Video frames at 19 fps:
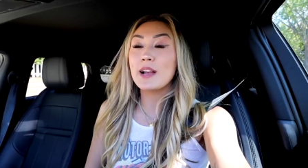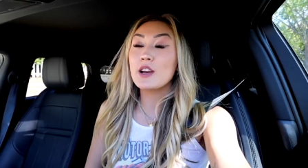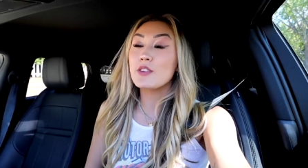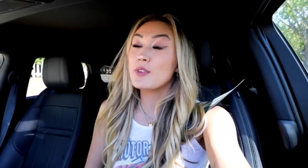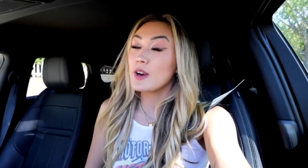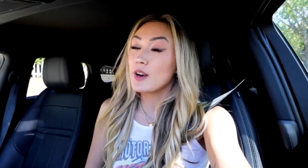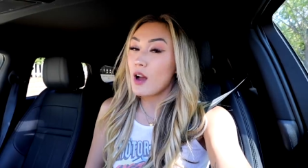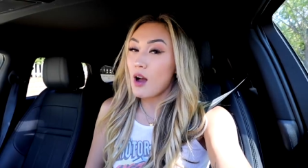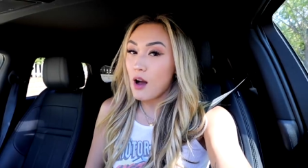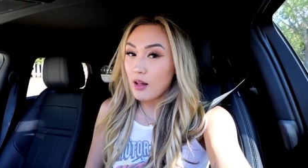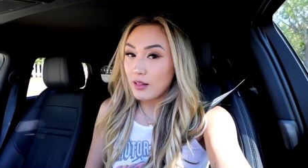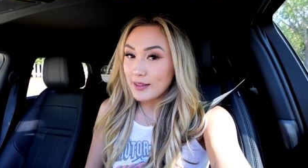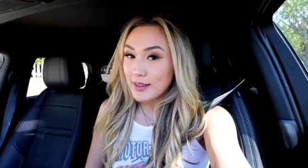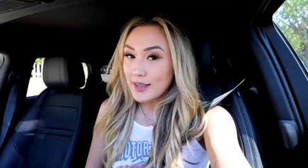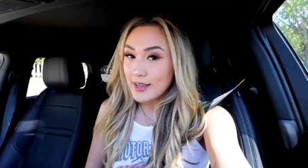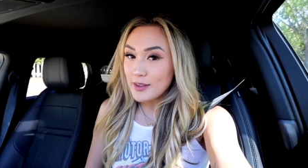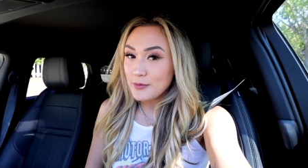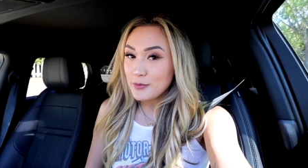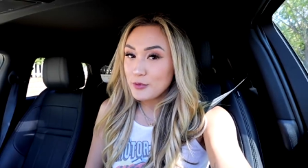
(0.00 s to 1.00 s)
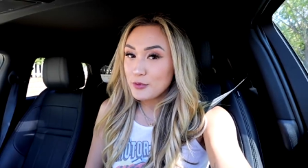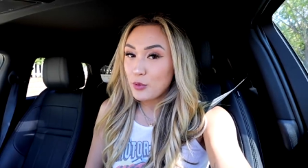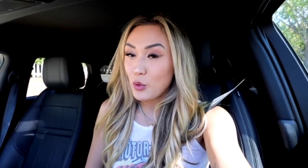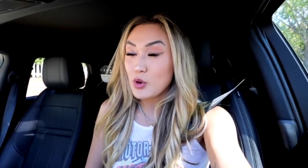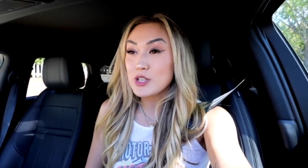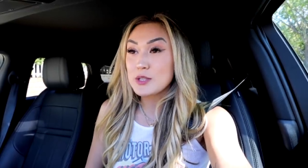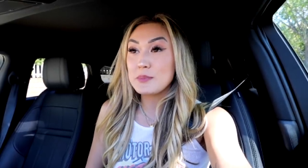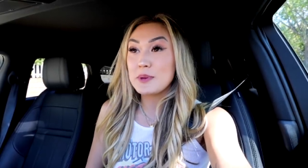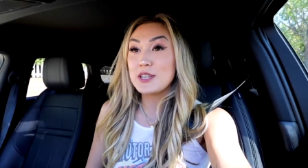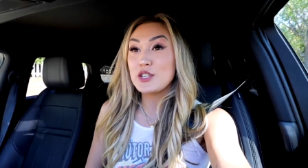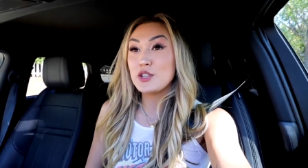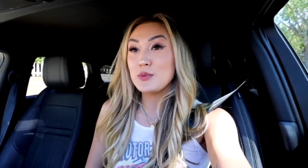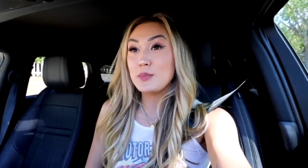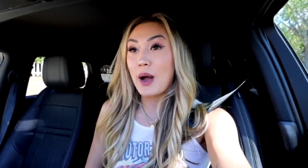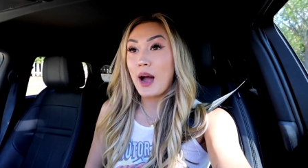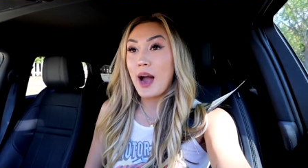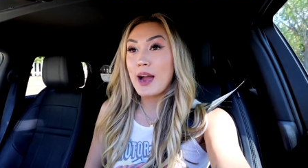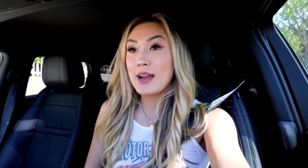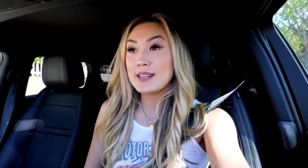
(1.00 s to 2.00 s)
good friend Ollie forced me to
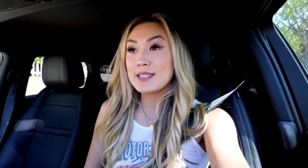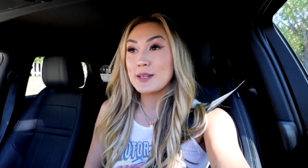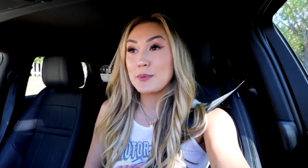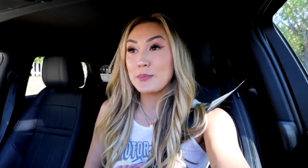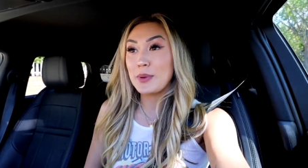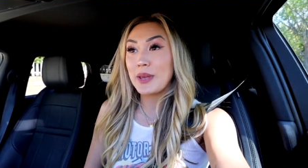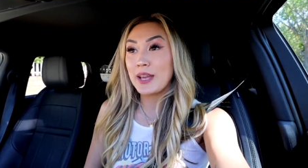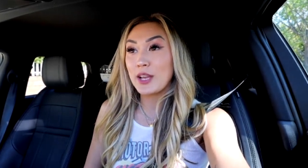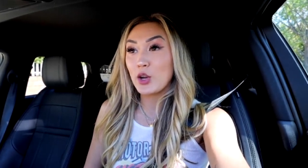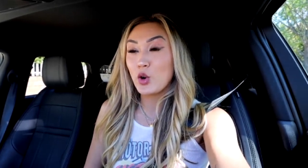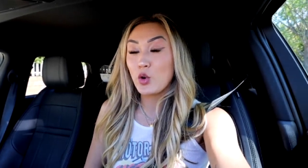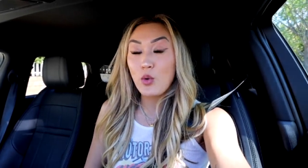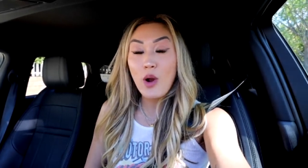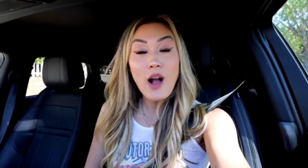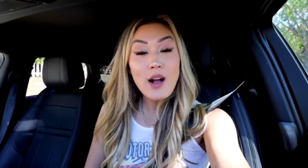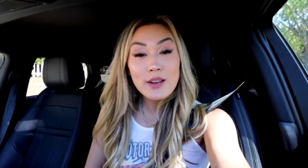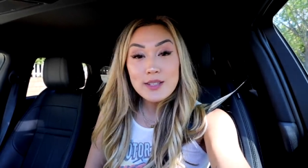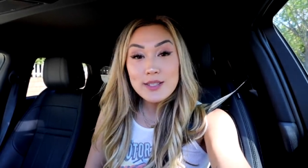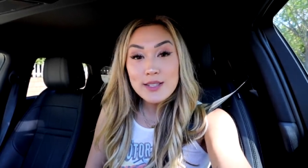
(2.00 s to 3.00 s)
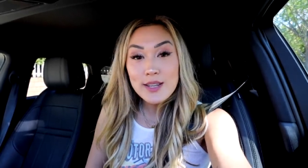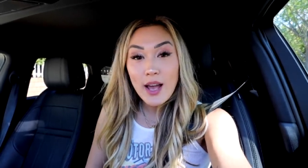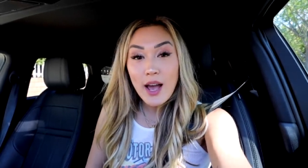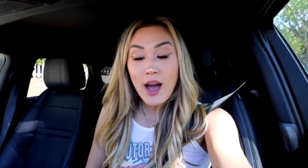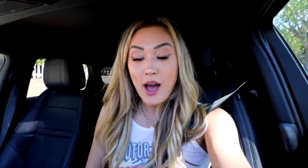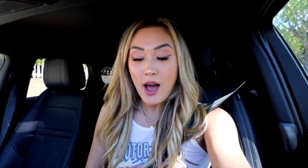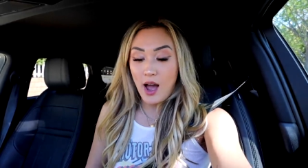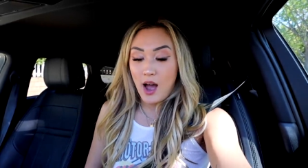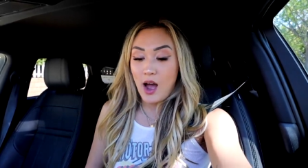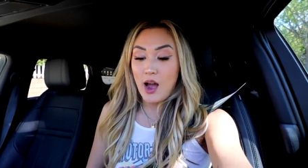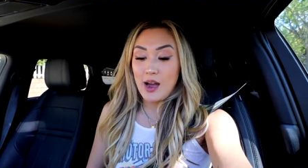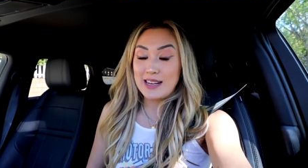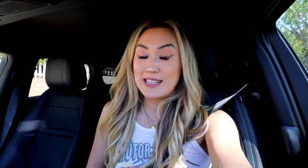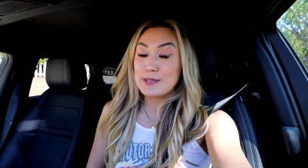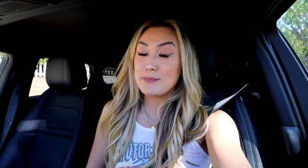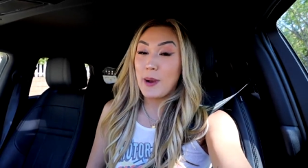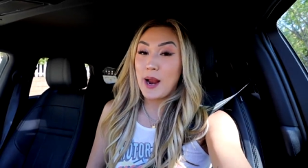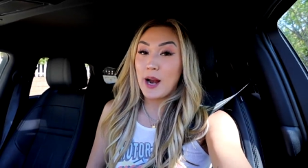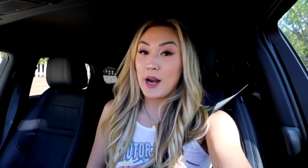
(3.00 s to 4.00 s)
buy some pink crocs uh,
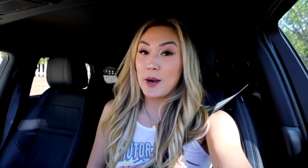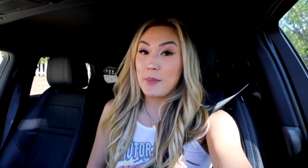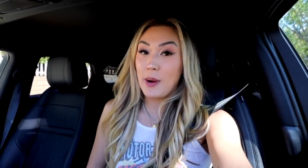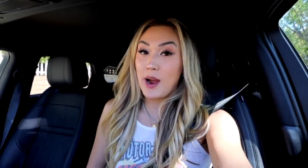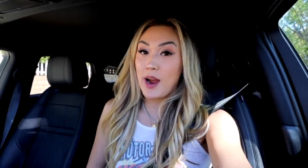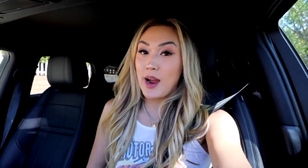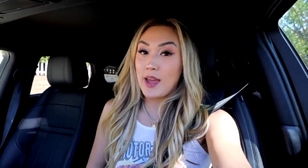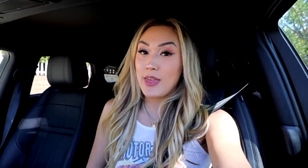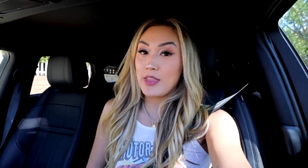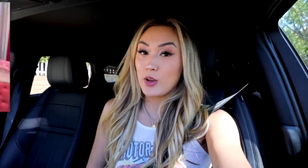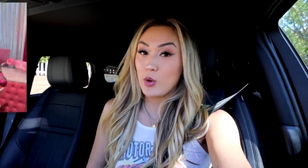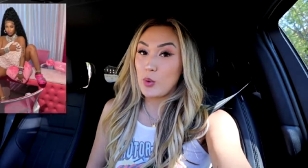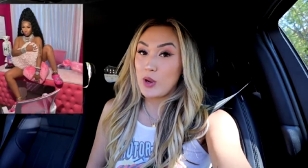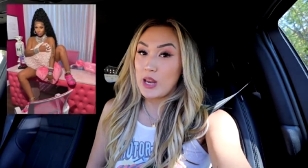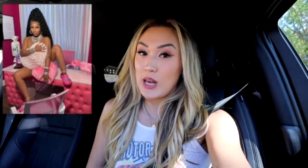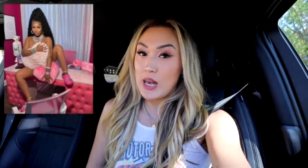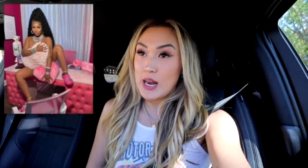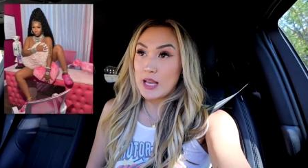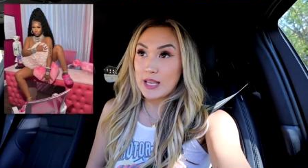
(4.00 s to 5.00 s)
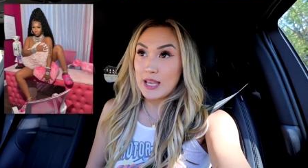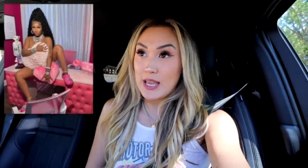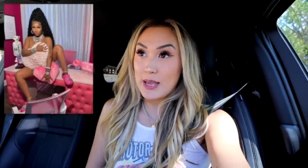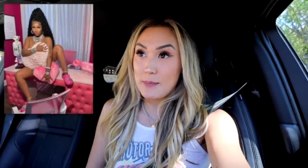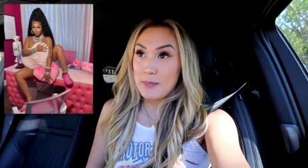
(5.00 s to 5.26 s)
inspired by the queen Nicki